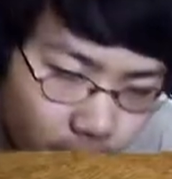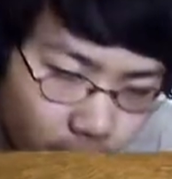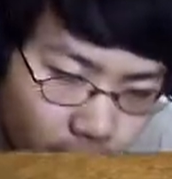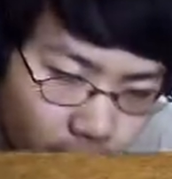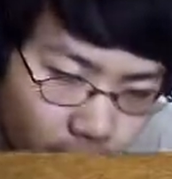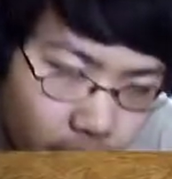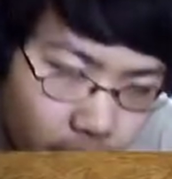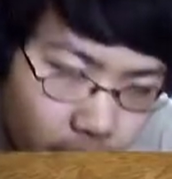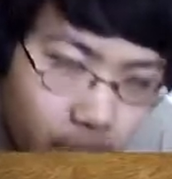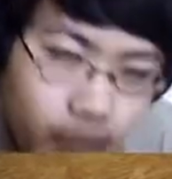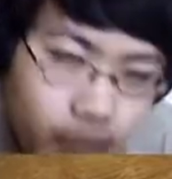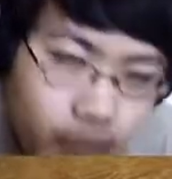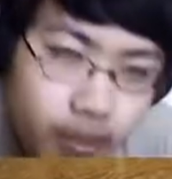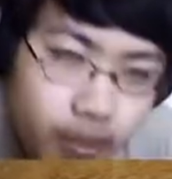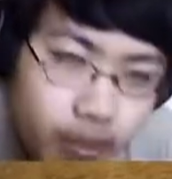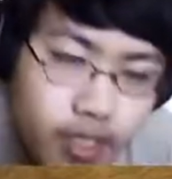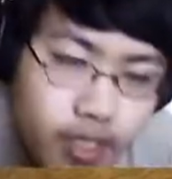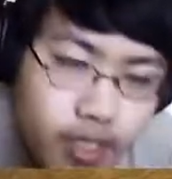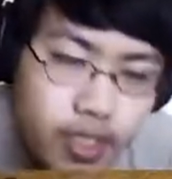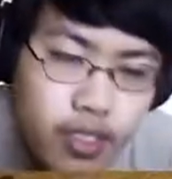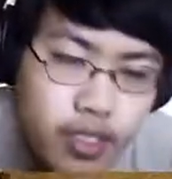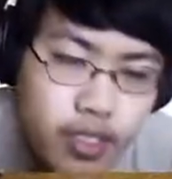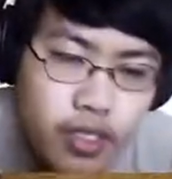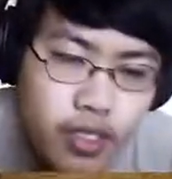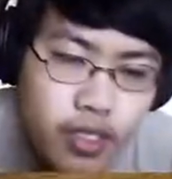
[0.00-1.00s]
How many
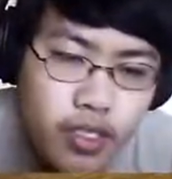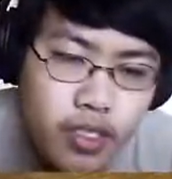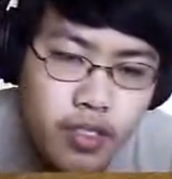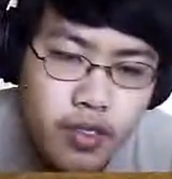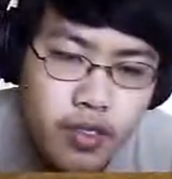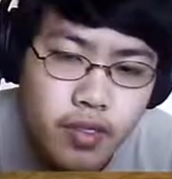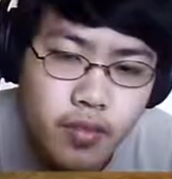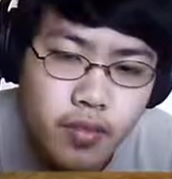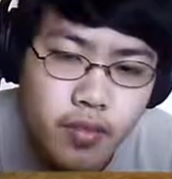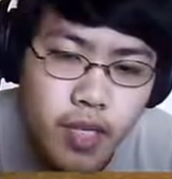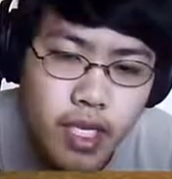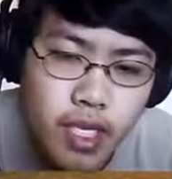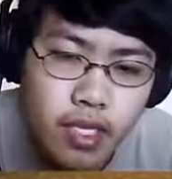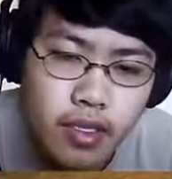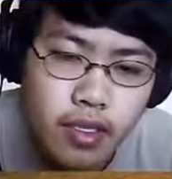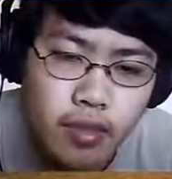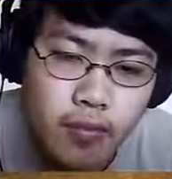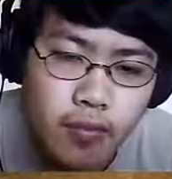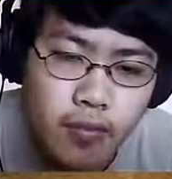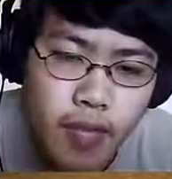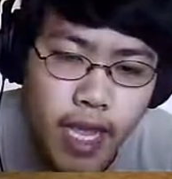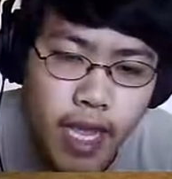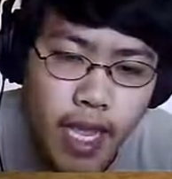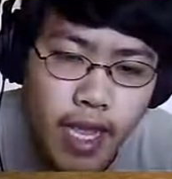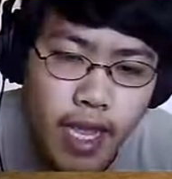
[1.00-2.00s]
percentage is my
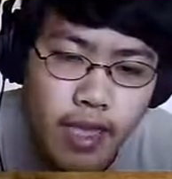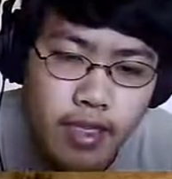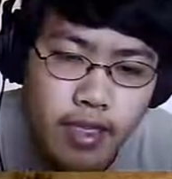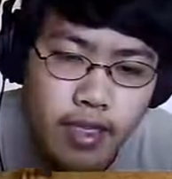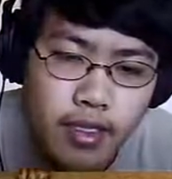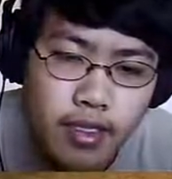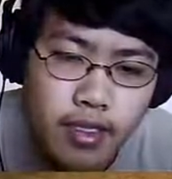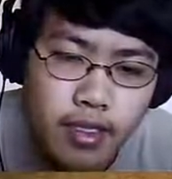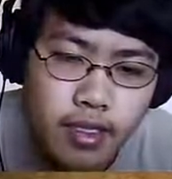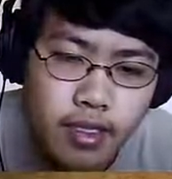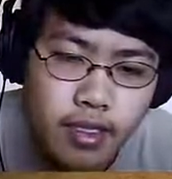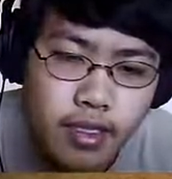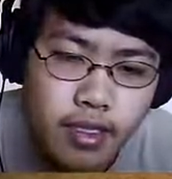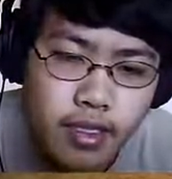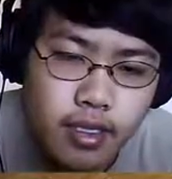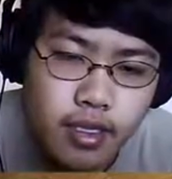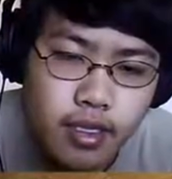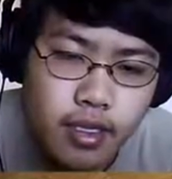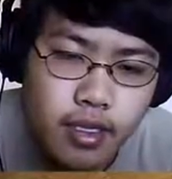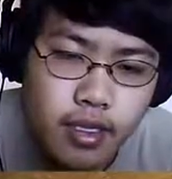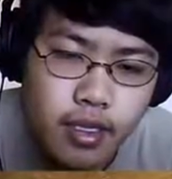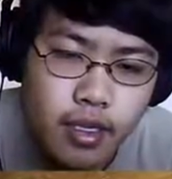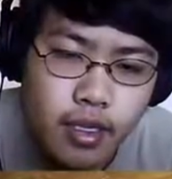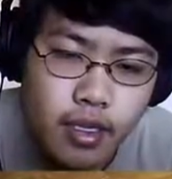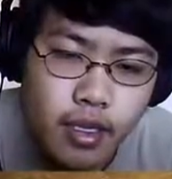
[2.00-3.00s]
axe?
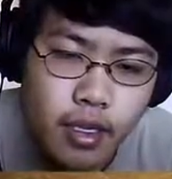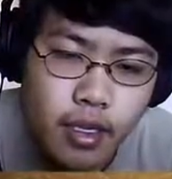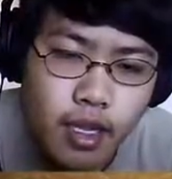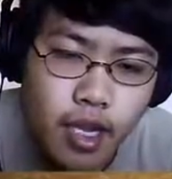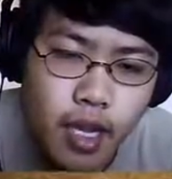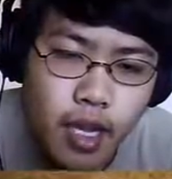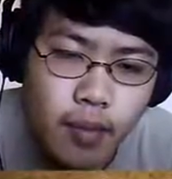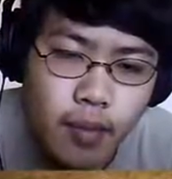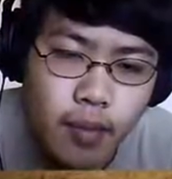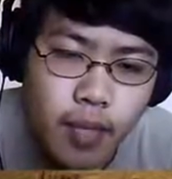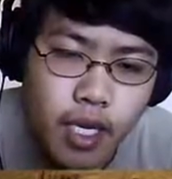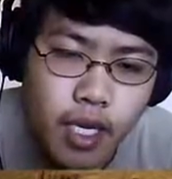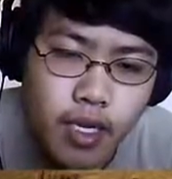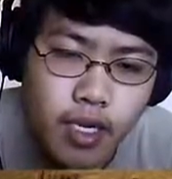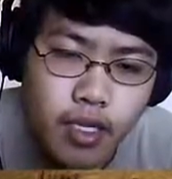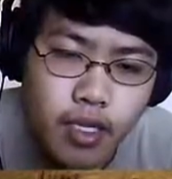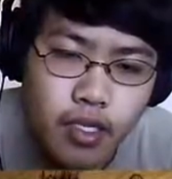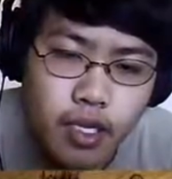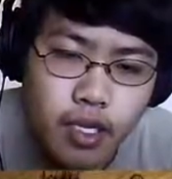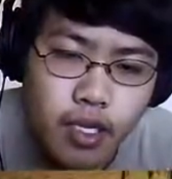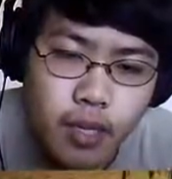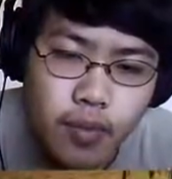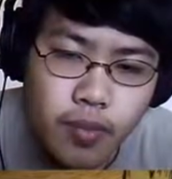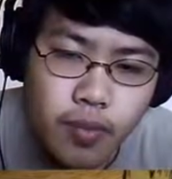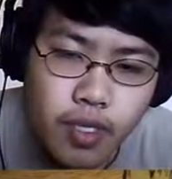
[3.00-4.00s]
I'm not gonna
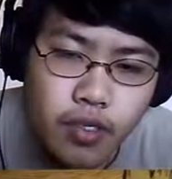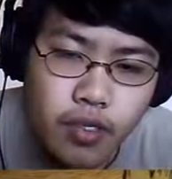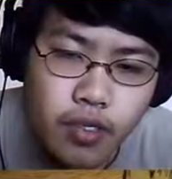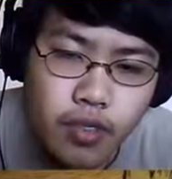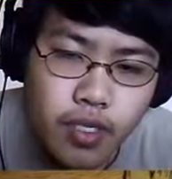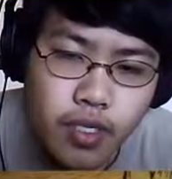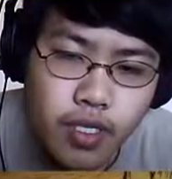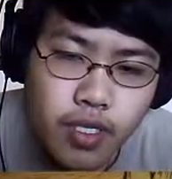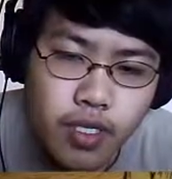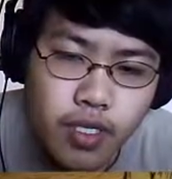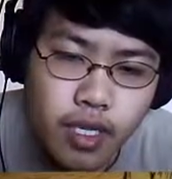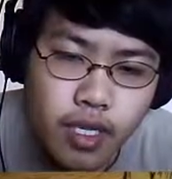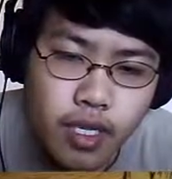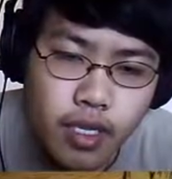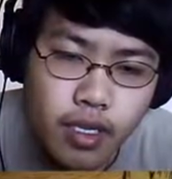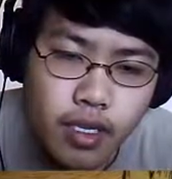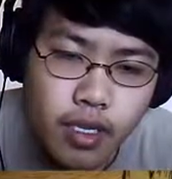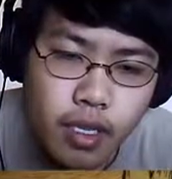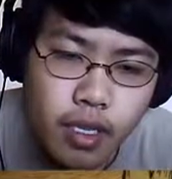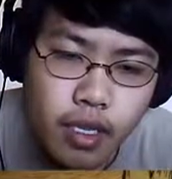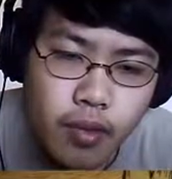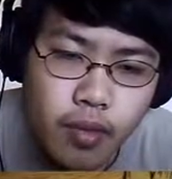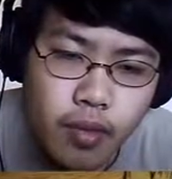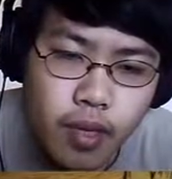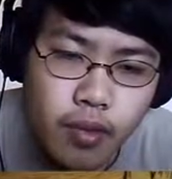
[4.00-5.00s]
chop these trees yet.
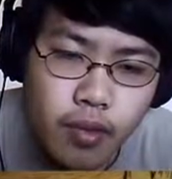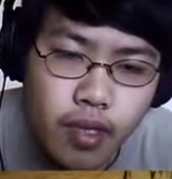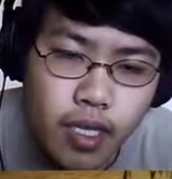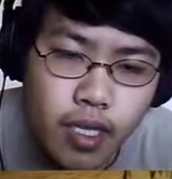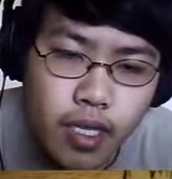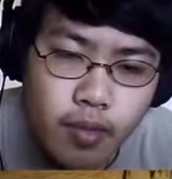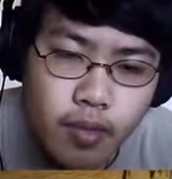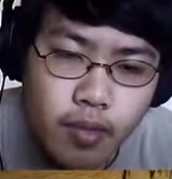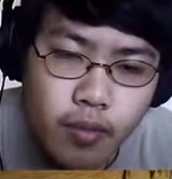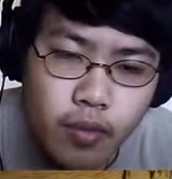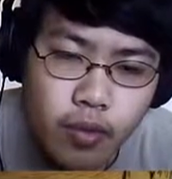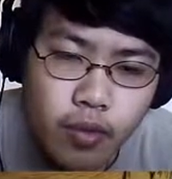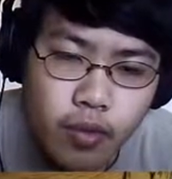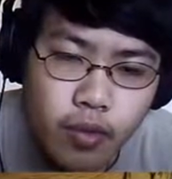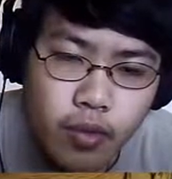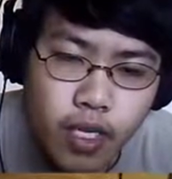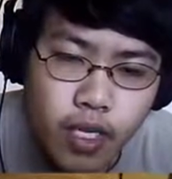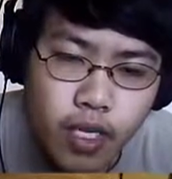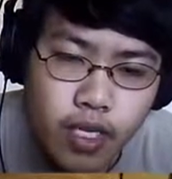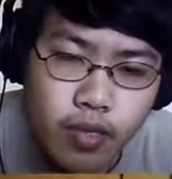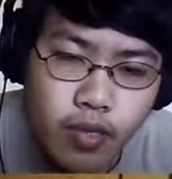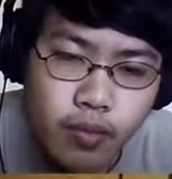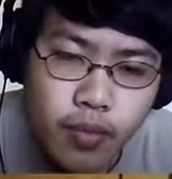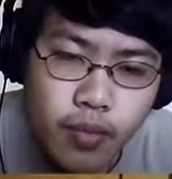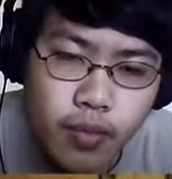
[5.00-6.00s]
I'll probably let them grow
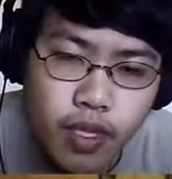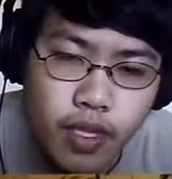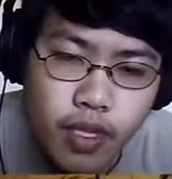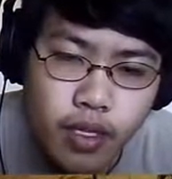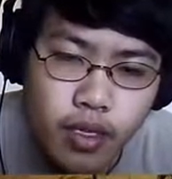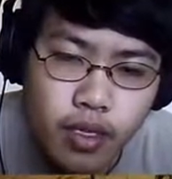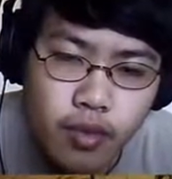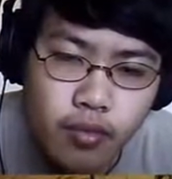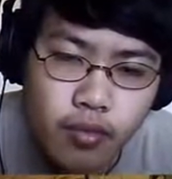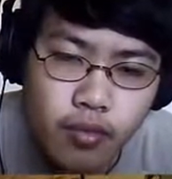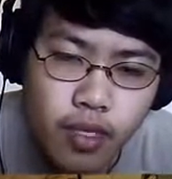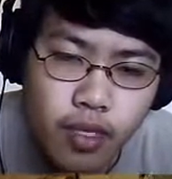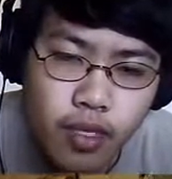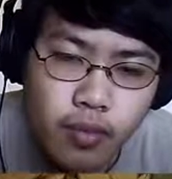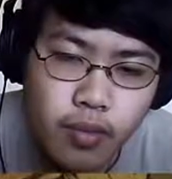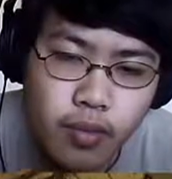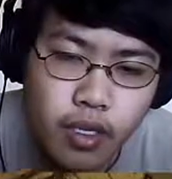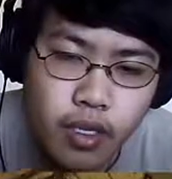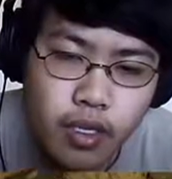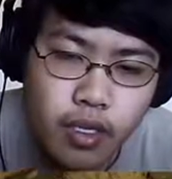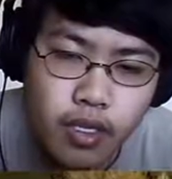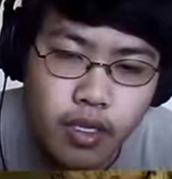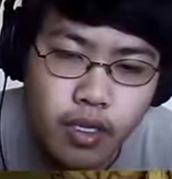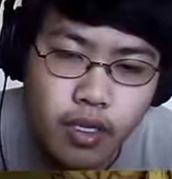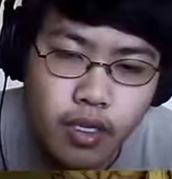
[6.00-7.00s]
like big, really
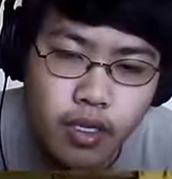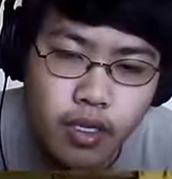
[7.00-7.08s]
big.